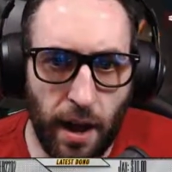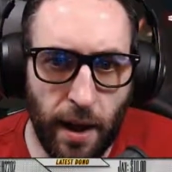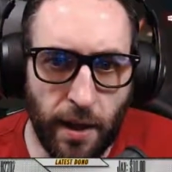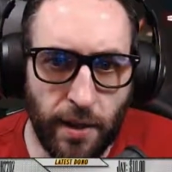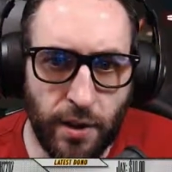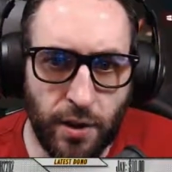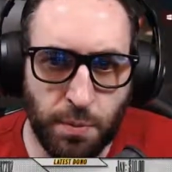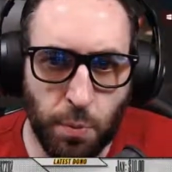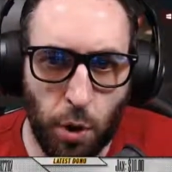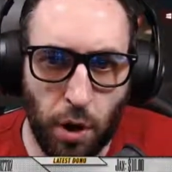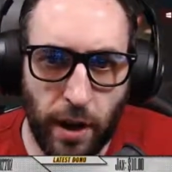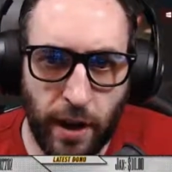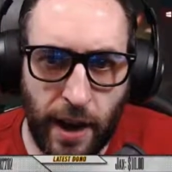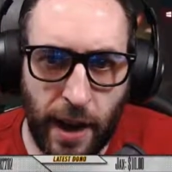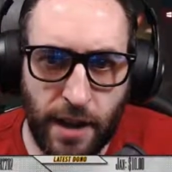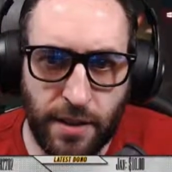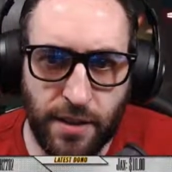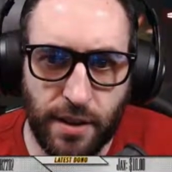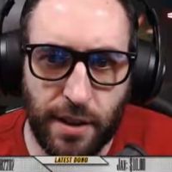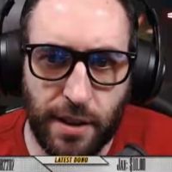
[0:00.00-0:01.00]
There's more to
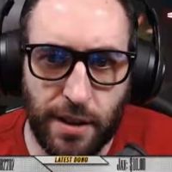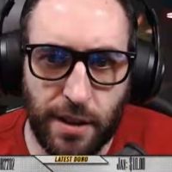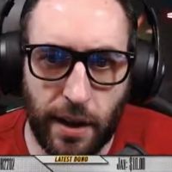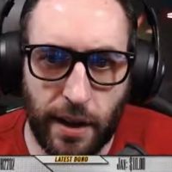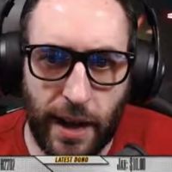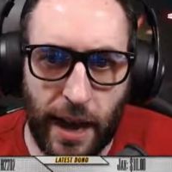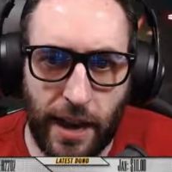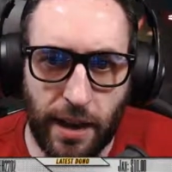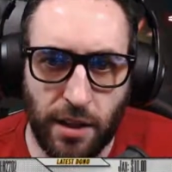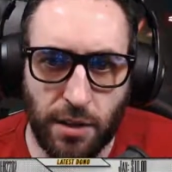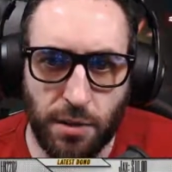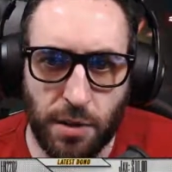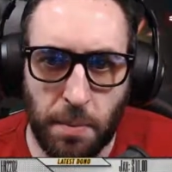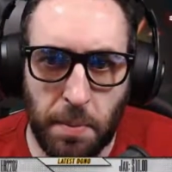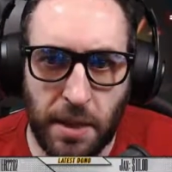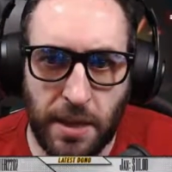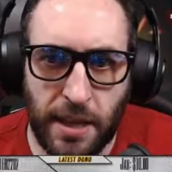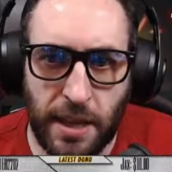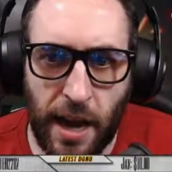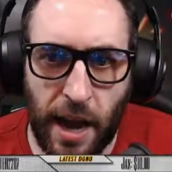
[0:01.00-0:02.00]
Cataclysm to
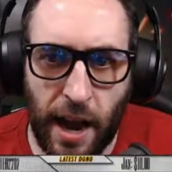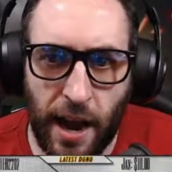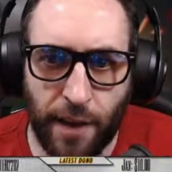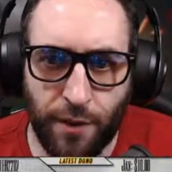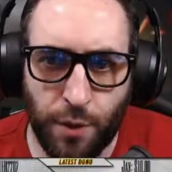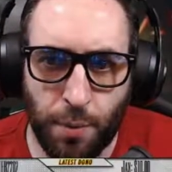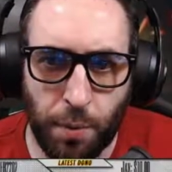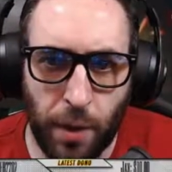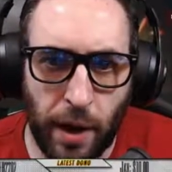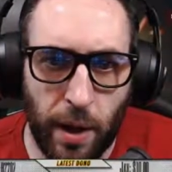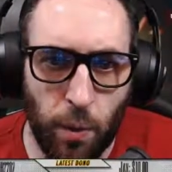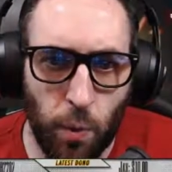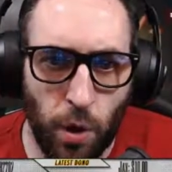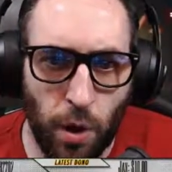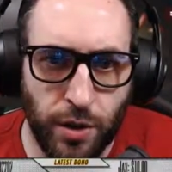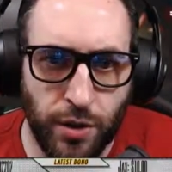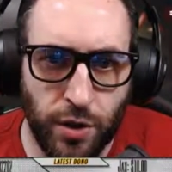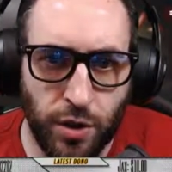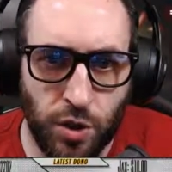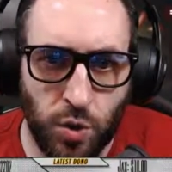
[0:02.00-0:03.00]
meet the eye. If you play it
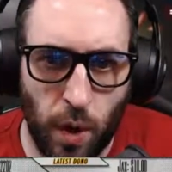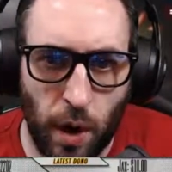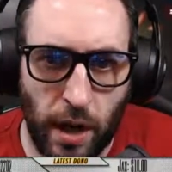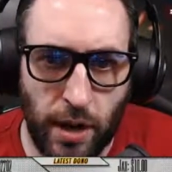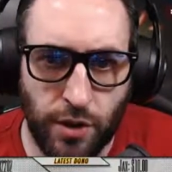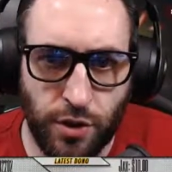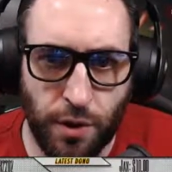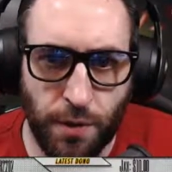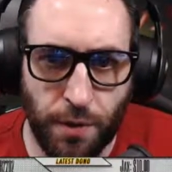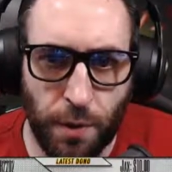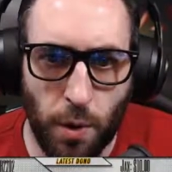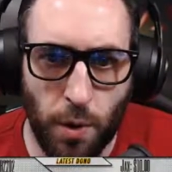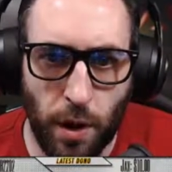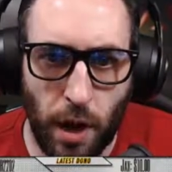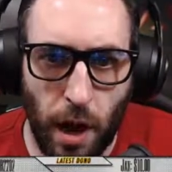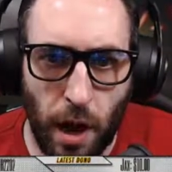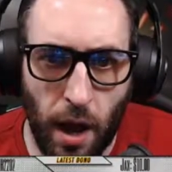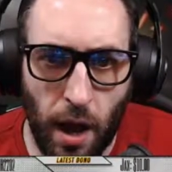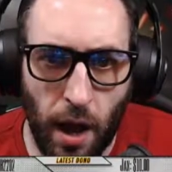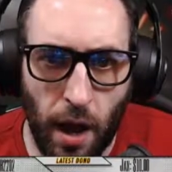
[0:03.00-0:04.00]
once or twice, your
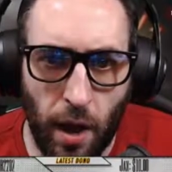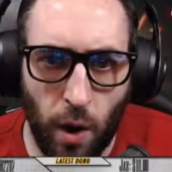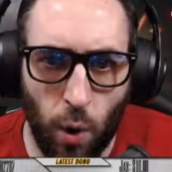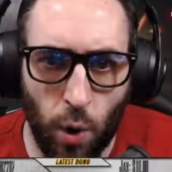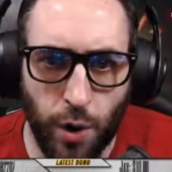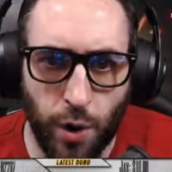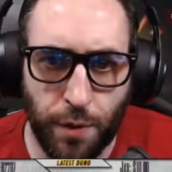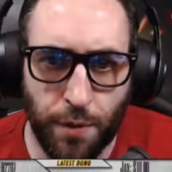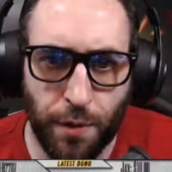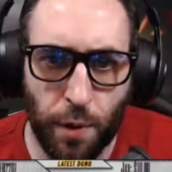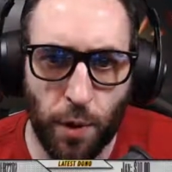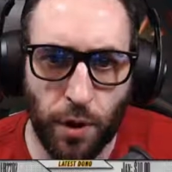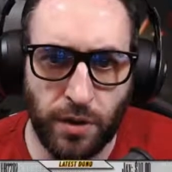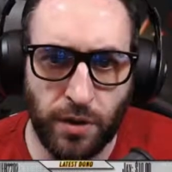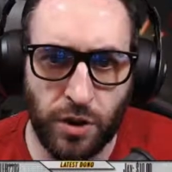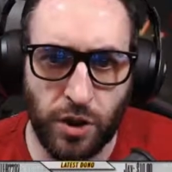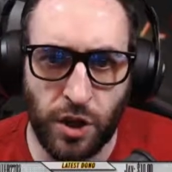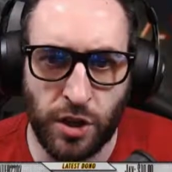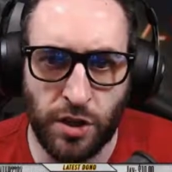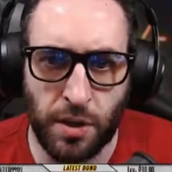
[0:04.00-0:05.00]
focus
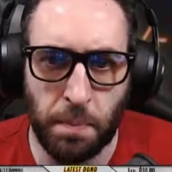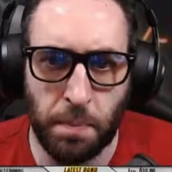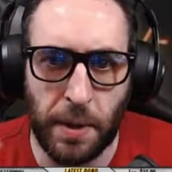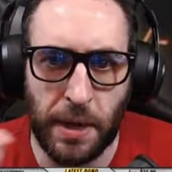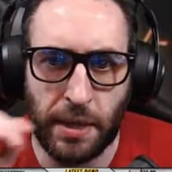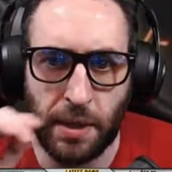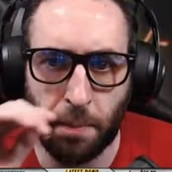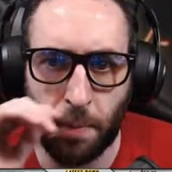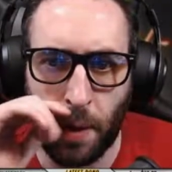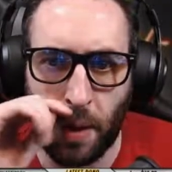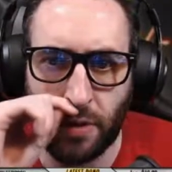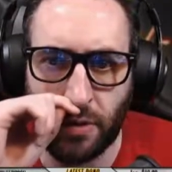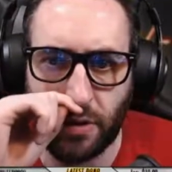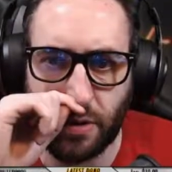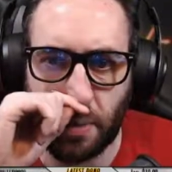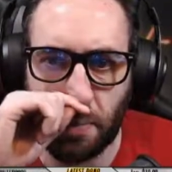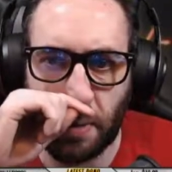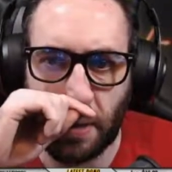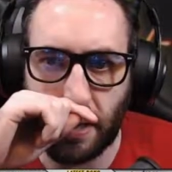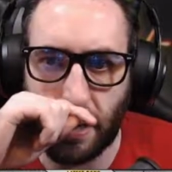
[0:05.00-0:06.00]
is just to beat the puzzles
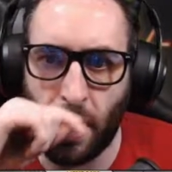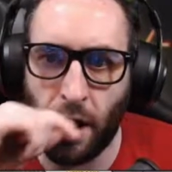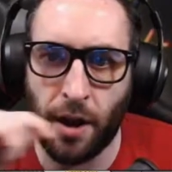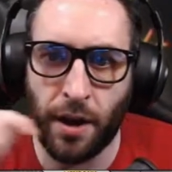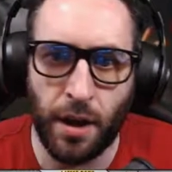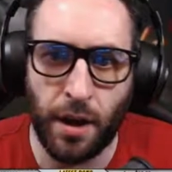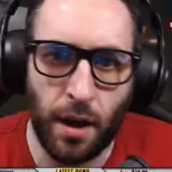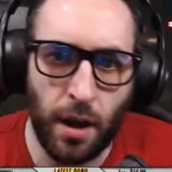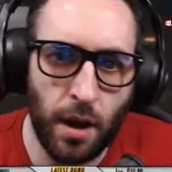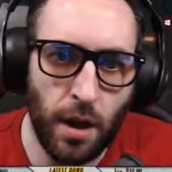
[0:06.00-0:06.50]
and be done.